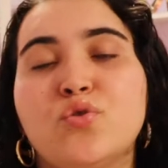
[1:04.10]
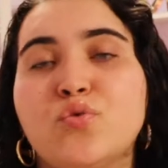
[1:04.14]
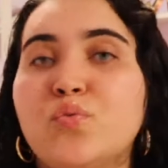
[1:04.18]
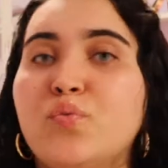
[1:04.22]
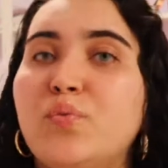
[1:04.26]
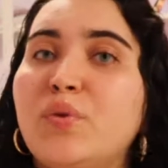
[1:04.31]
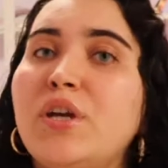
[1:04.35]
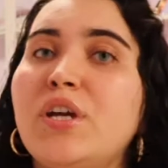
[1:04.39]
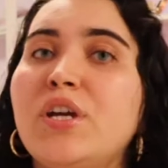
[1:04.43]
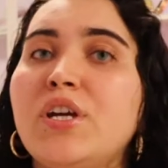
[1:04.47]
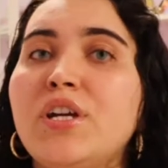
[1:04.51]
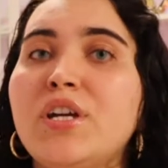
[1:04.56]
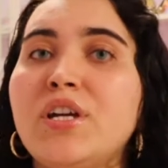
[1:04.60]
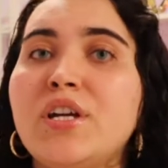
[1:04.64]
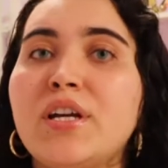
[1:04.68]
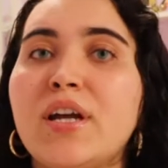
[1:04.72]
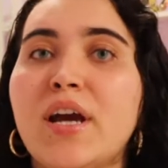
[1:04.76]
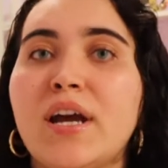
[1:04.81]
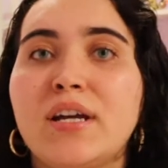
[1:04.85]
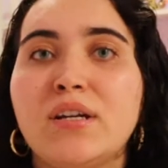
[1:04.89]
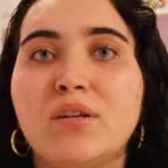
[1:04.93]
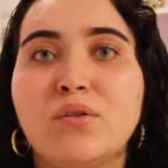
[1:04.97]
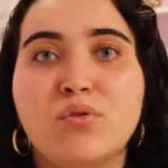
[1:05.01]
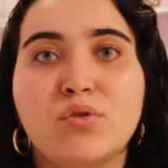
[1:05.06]
weird.
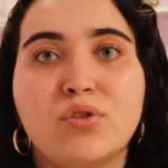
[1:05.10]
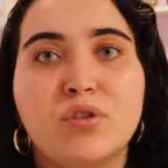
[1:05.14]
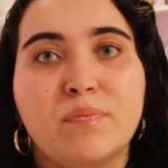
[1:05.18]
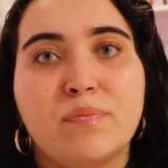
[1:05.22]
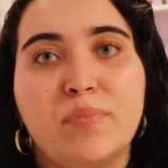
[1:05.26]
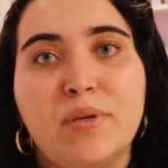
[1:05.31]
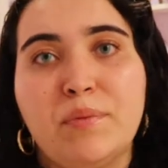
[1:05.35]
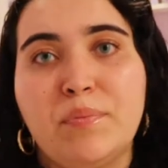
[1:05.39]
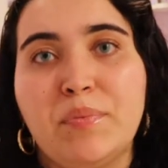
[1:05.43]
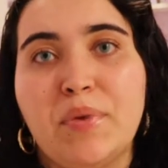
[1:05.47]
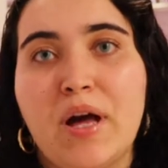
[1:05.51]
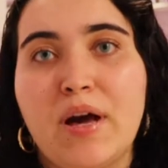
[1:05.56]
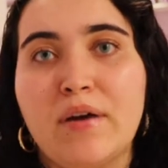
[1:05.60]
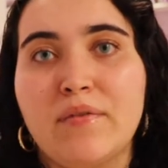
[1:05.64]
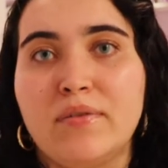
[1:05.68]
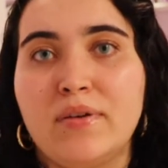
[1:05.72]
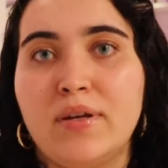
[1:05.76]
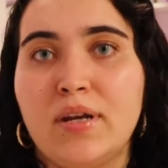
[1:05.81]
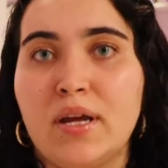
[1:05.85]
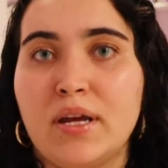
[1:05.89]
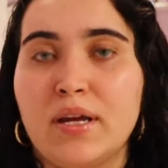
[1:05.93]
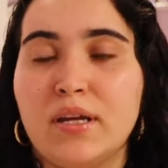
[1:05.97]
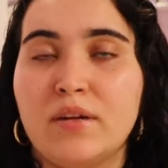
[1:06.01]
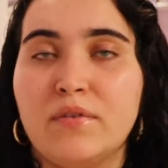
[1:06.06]
I know some people have a
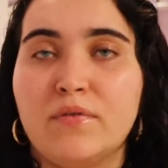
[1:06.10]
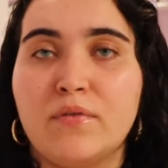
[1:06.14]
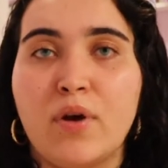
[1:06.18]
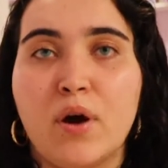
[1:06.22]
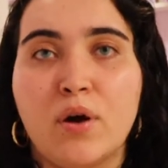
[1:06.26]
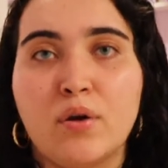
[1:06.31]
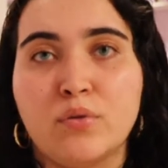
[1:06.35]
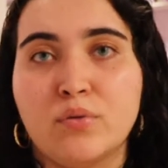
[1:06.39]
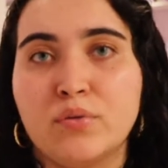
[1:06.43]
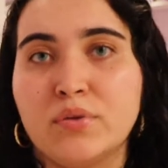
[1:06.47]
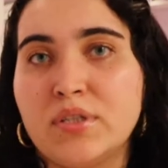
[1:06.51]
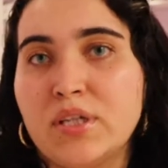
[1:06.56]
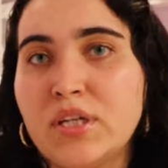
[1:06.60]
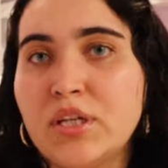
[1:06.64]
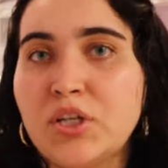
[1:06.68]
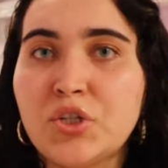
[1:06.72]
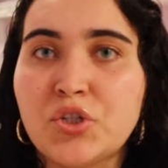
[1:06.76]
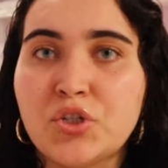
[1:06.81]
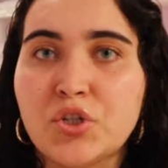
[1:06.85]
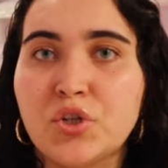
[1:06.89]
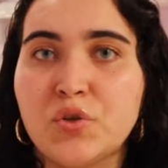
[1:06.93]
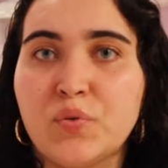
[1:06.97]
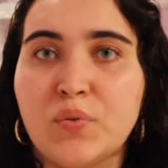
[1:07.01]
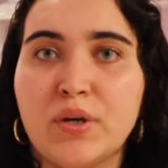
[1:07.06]
negative
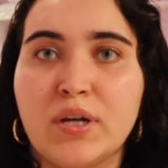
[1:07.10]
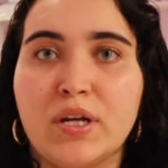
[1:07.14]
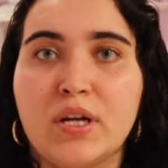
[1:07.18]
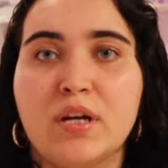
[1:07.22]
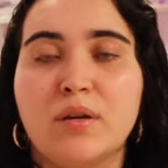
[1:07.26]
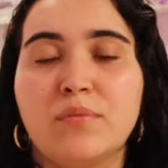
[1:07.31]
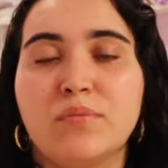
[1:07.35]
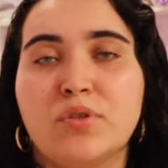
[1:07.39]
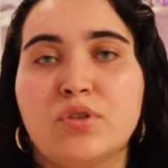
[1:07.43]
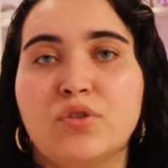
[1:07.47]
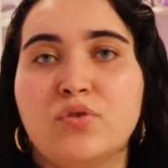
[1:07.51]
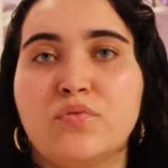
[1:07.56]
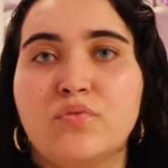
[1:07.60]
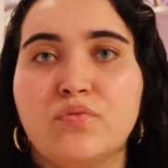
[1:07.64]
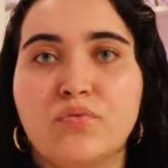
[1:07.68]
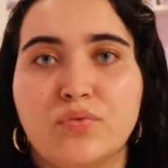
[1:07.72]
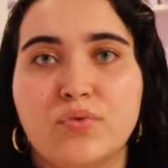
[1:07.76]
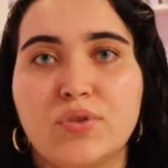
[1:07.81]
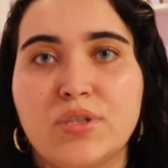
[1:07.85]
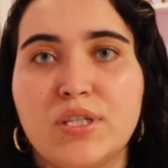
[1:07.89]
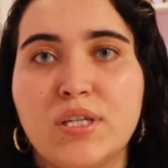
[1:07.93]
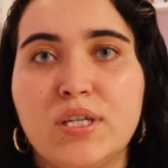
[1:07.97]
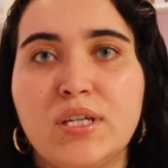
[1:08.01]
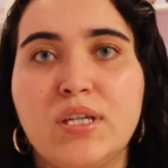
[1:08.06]
connotation when it comes to
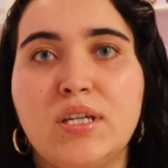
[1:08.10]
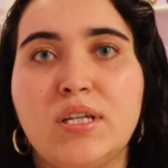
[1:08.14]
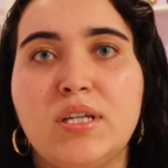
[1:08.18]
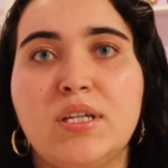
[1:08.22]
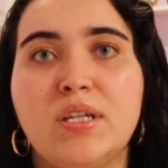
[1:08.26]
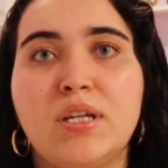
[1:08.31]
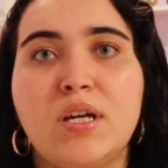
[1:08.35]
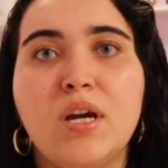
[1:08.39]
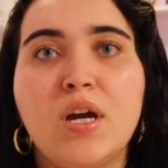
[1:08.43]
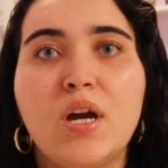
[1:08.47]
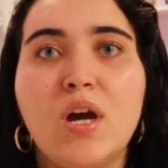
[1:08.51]
routine.